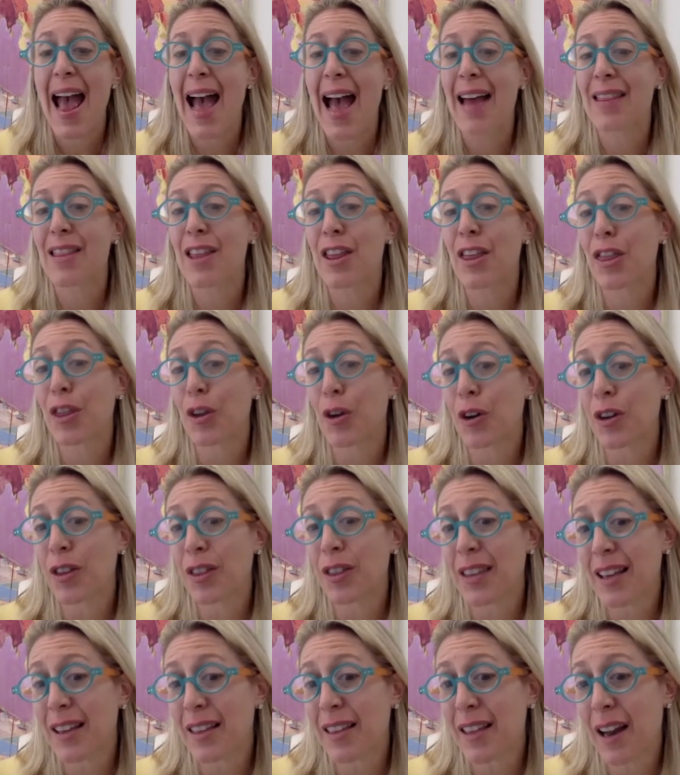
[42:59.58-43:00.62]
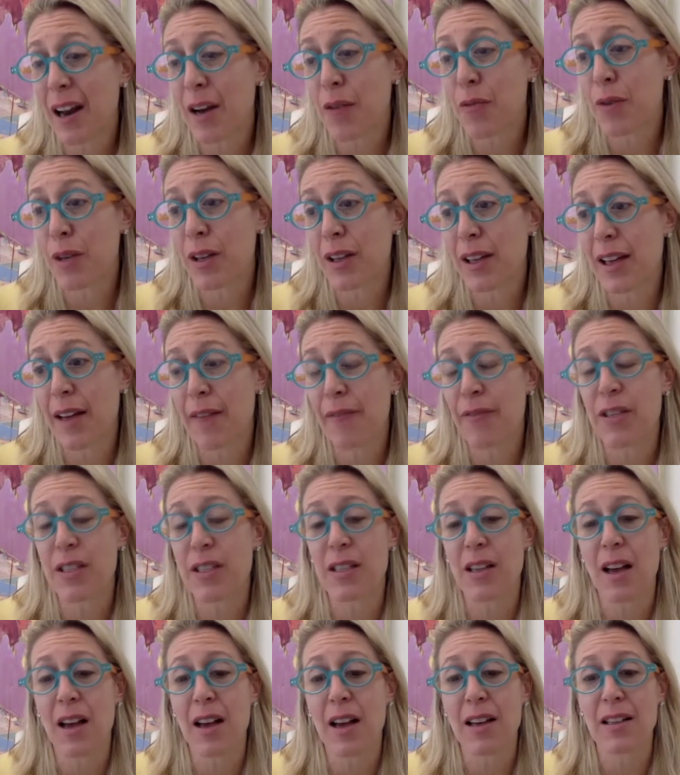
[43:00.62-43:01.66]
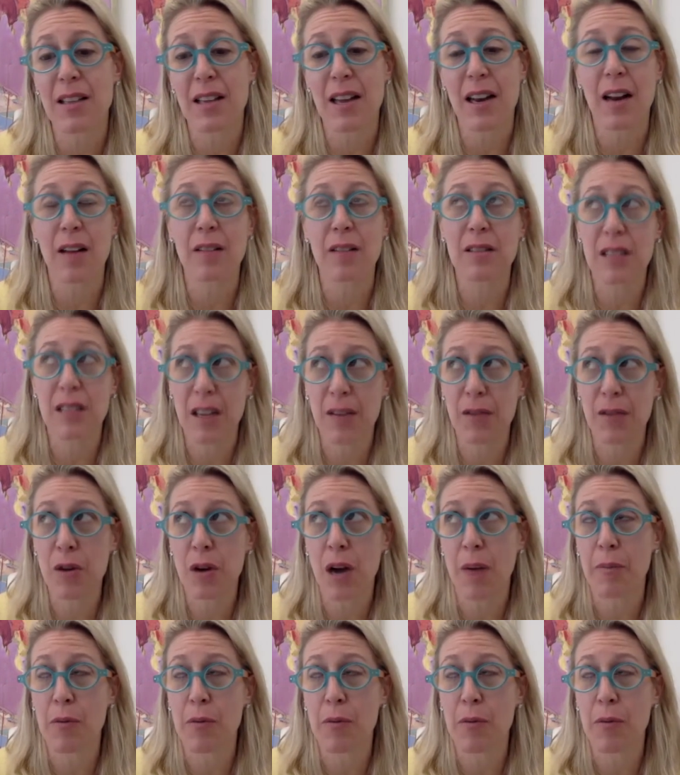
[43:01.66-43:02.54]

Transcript: And the third thing that I really emphasize, and I'll give you